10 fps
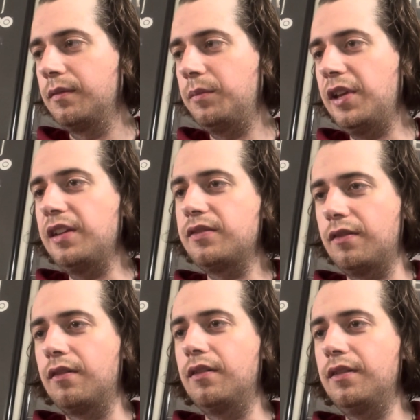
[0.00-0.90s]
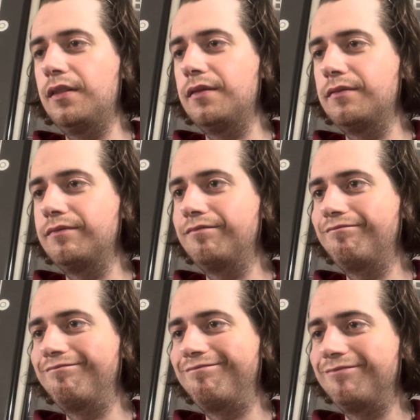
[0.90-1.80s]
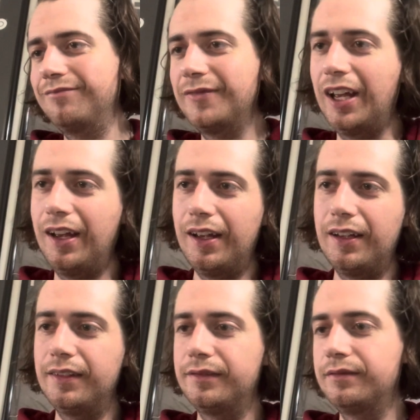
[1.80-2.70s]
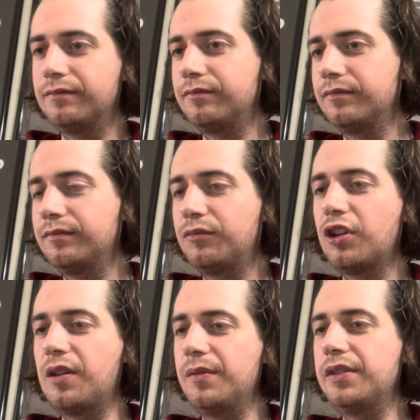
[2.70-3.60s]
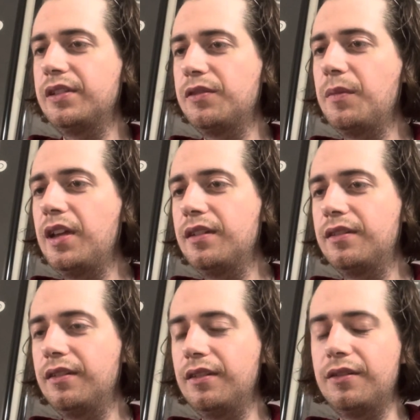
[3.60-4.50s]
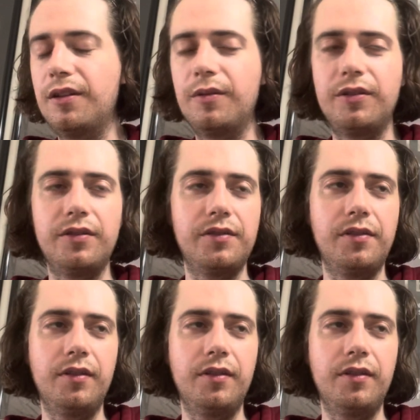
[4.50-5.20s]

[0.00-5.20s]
based on uh, promises made to their donors.